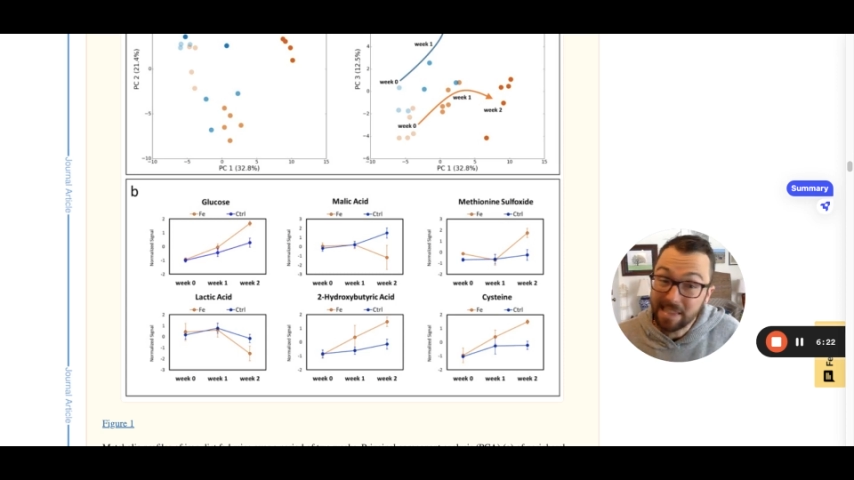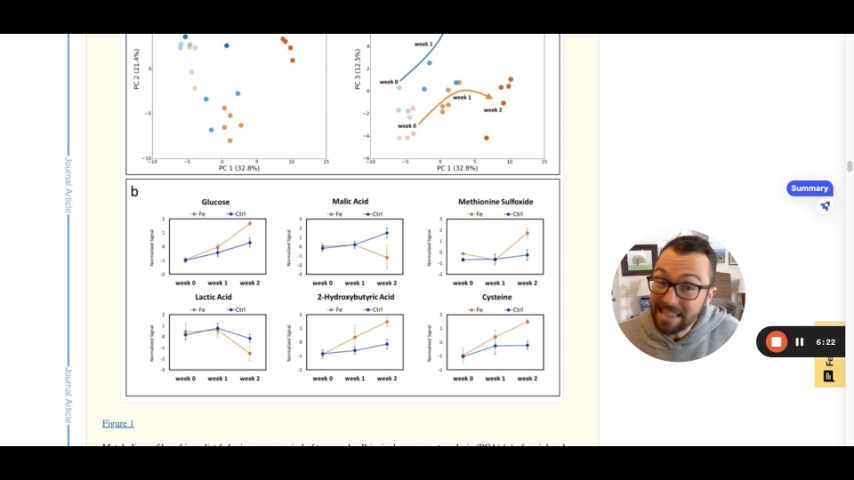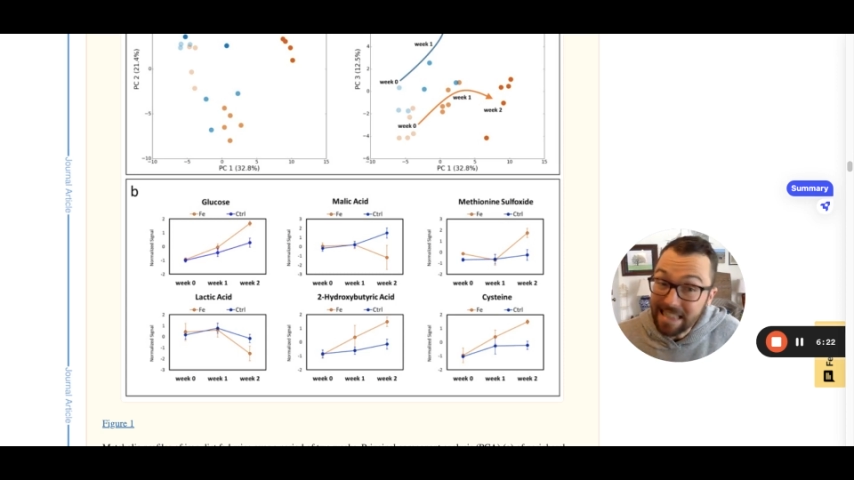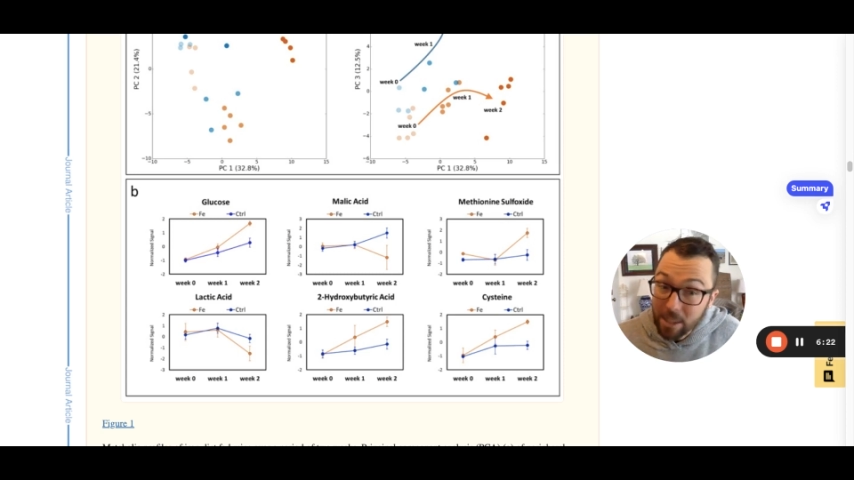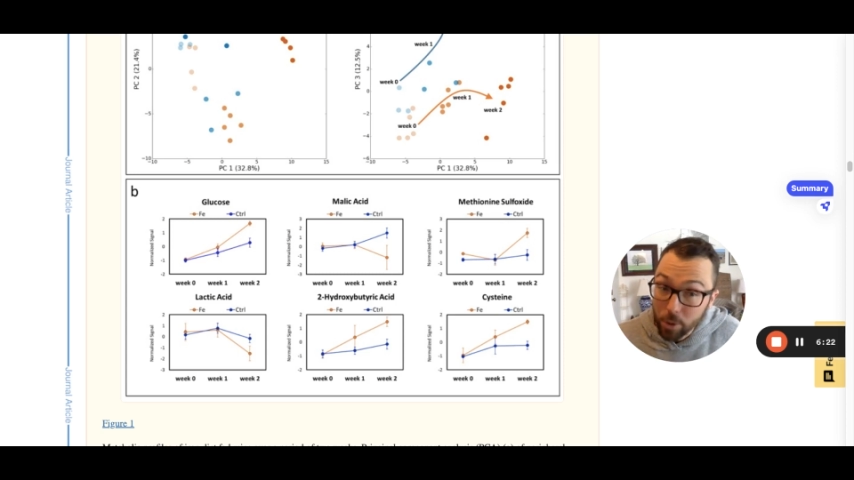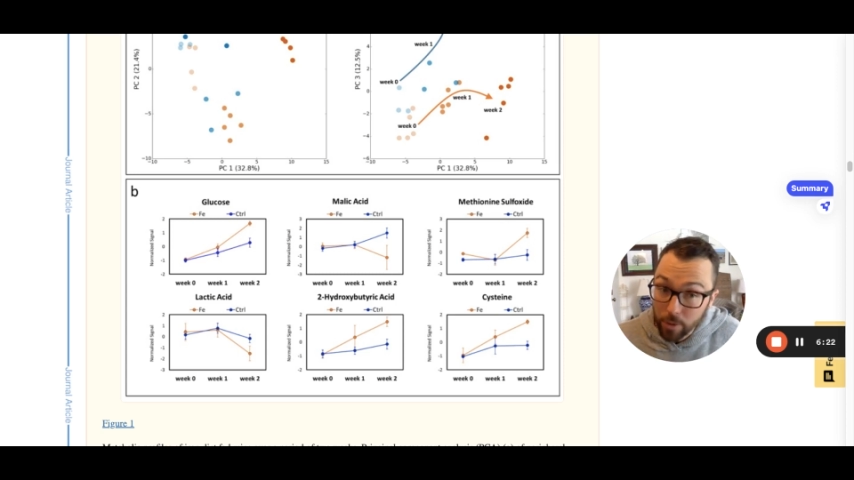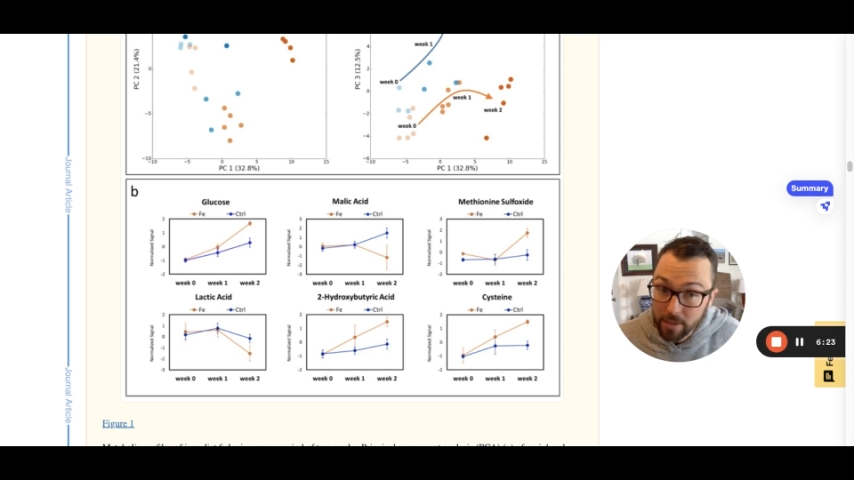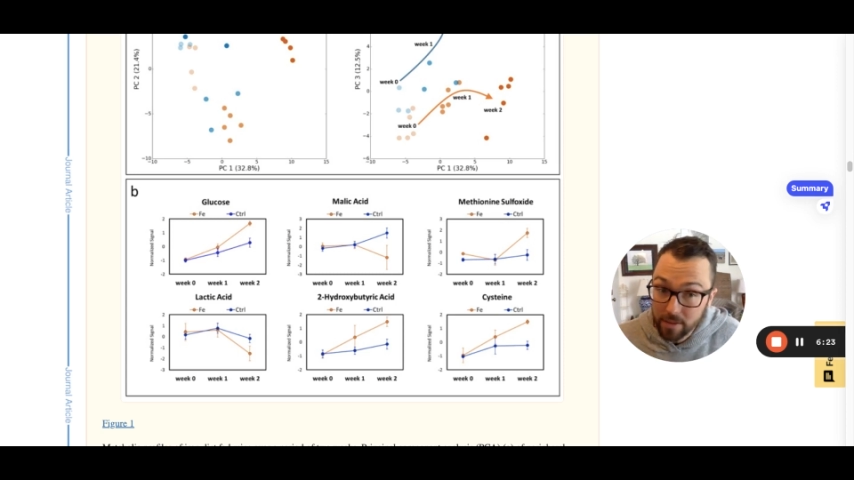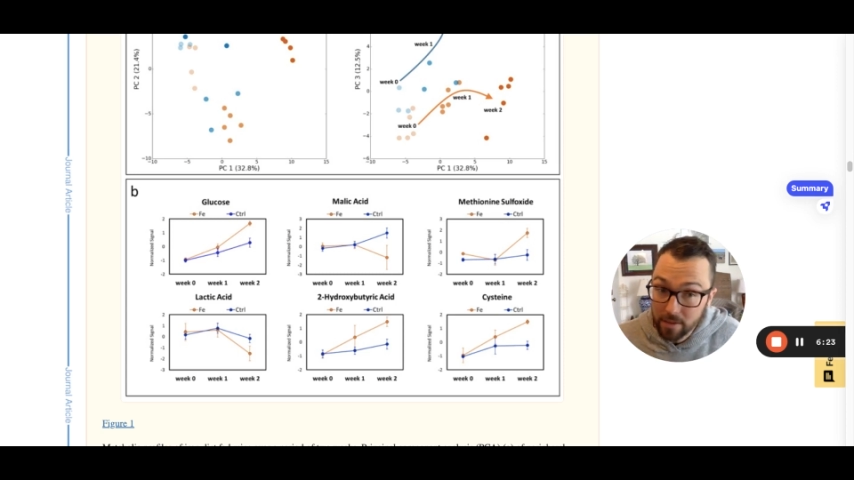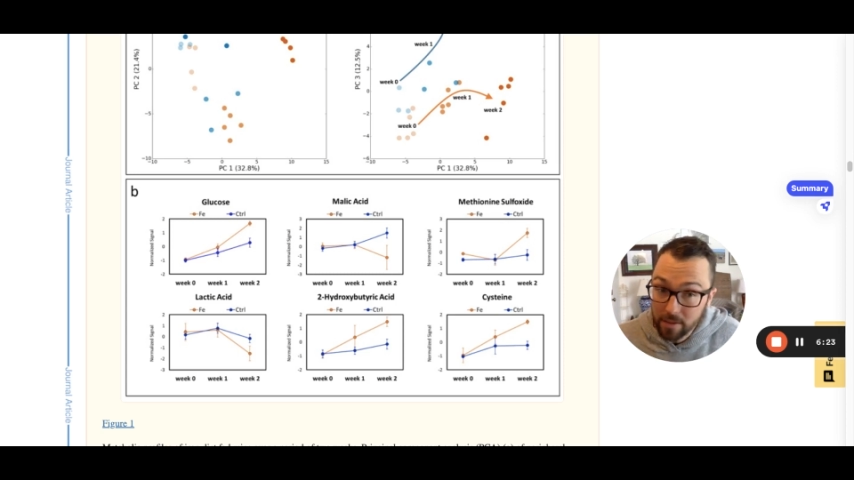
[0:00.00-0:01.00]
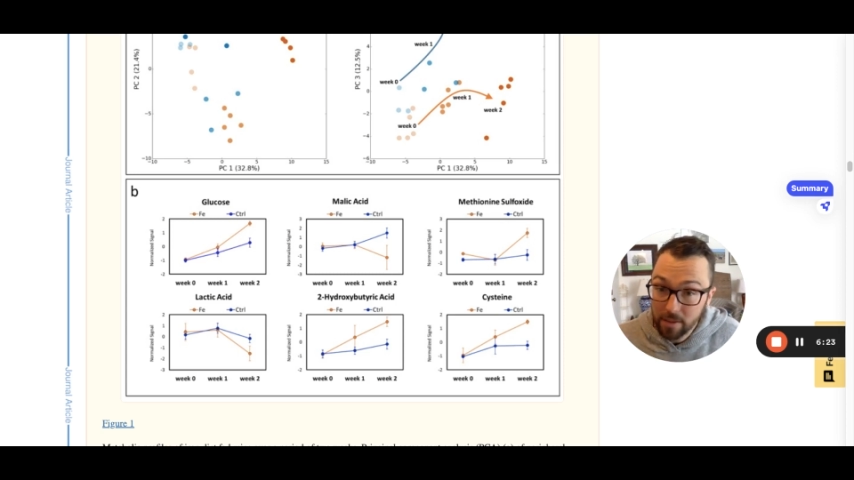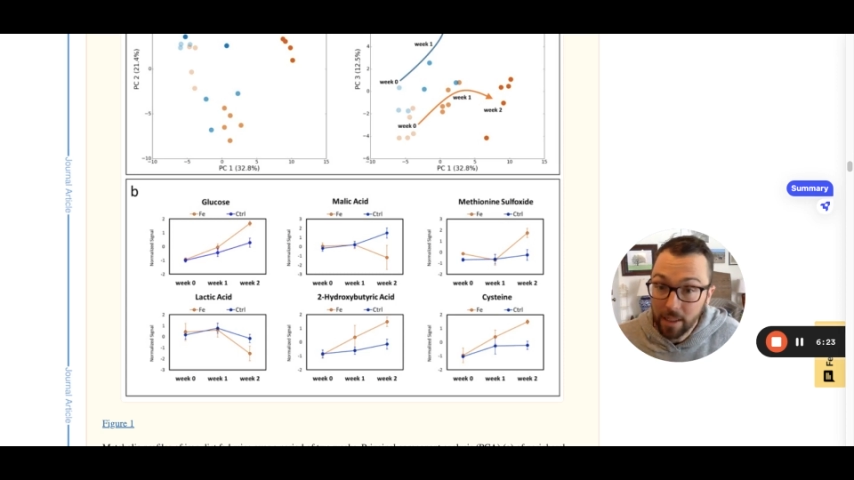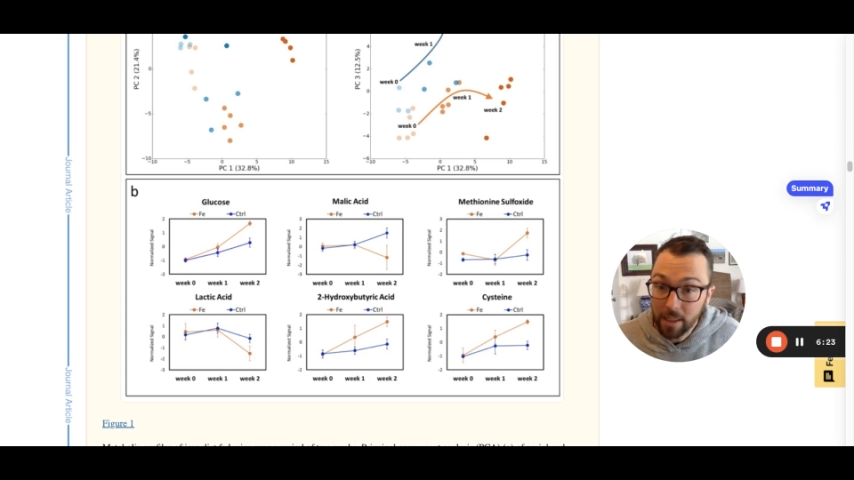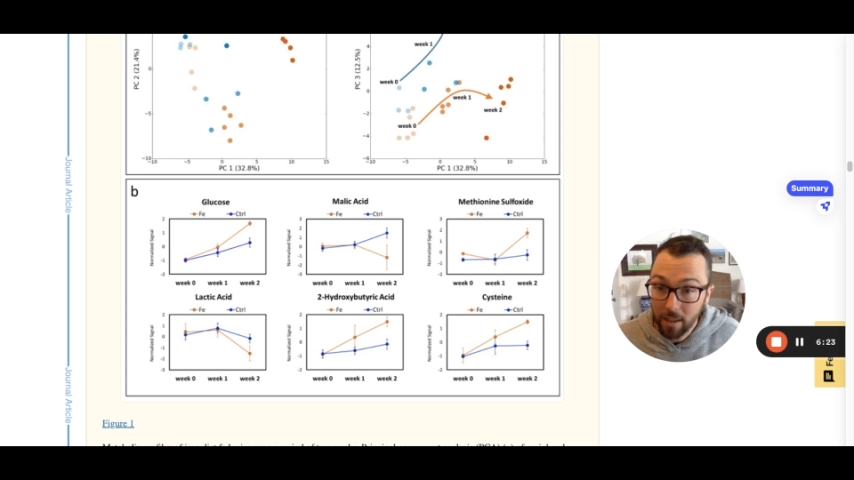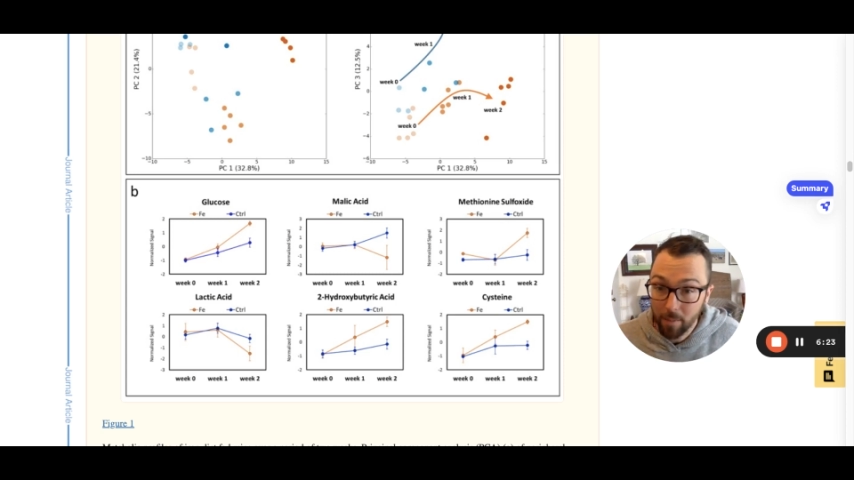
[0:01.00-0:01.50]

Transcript: decrease in the